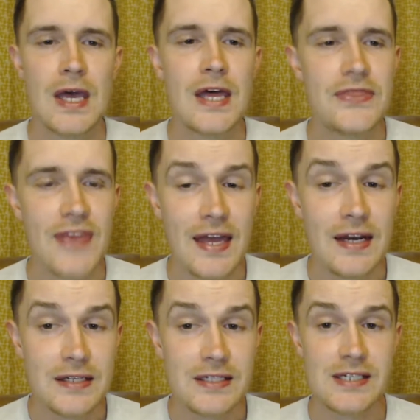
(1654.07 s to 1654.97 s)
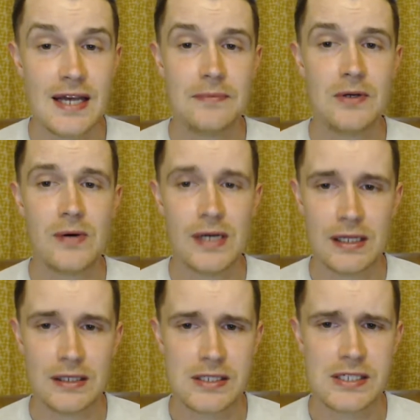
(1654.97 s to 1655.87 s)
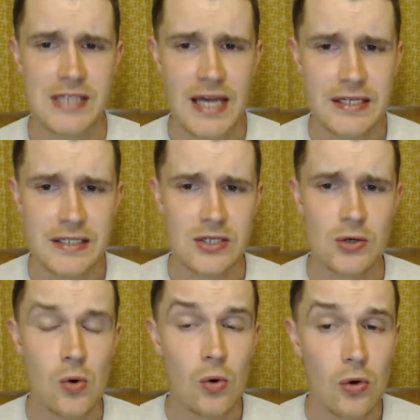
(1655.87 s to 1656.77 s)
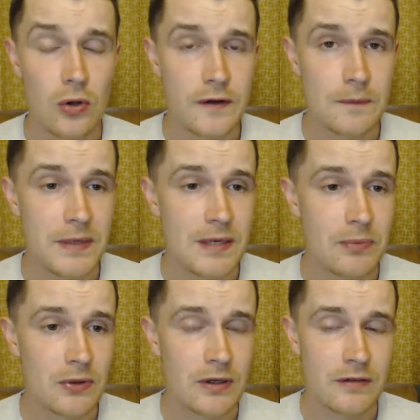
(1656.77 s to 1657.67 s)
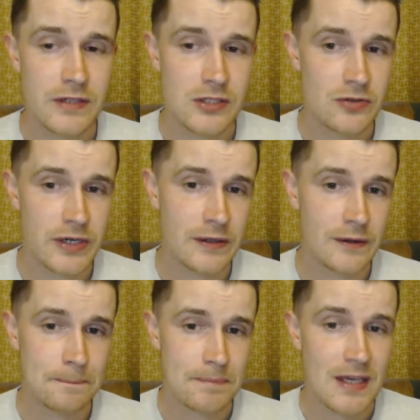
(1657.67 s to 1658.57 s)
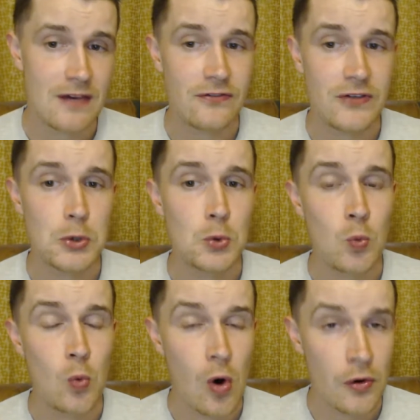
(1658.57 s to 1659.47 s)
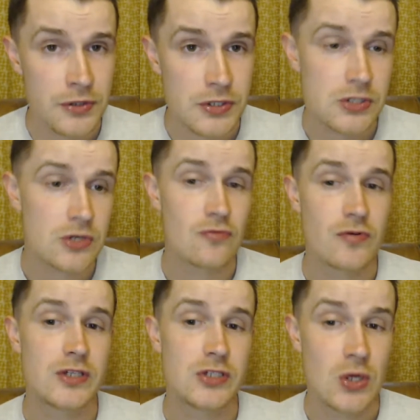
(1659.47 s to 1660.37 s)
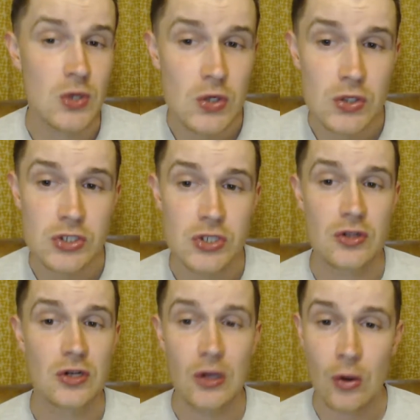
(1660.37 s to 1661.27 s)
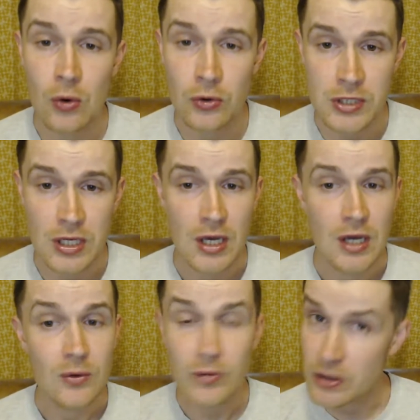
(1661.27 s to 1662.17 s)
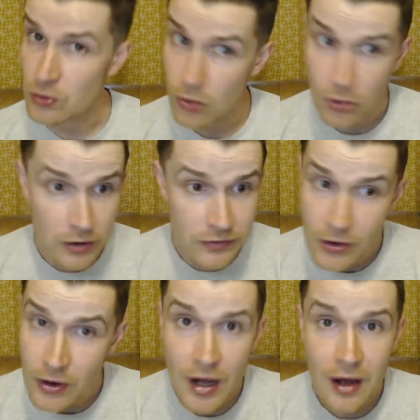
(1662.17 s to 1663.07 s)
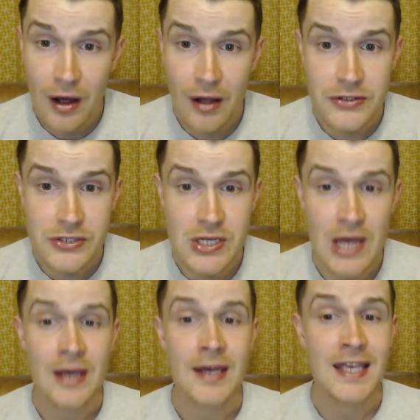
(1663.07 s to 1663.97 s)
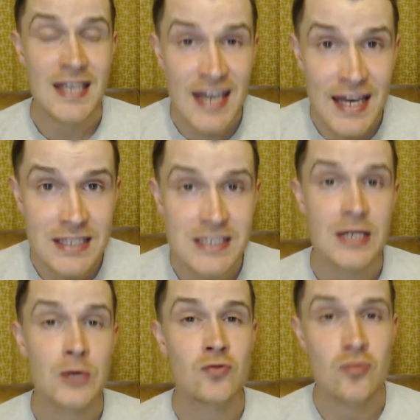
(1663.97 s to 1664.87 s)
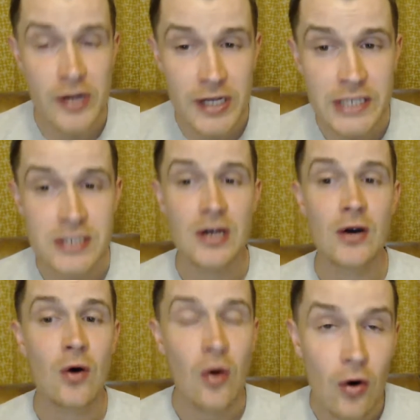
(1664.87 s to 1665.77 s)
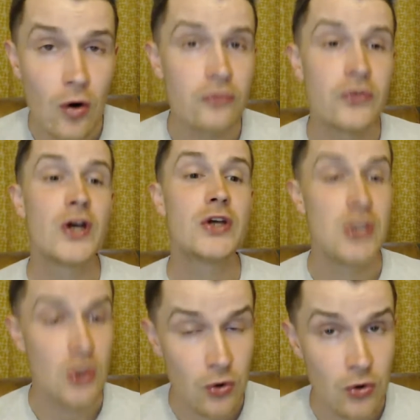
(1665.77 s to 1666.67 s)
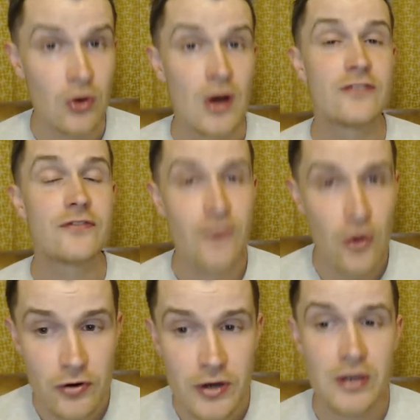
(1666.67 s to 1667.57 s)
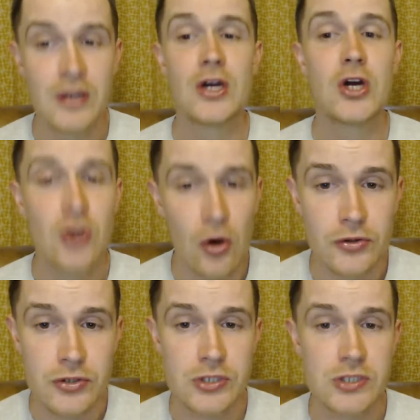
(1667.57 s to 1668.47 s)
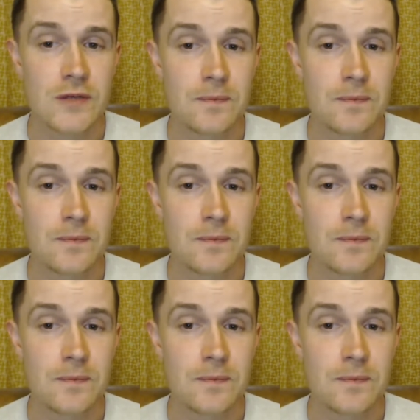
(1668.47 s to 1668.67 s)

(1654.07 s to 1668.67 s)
Then Samuel said to all the people of Israel, if you want to return to the Lord with all of your hearts, get rid of your foreign gods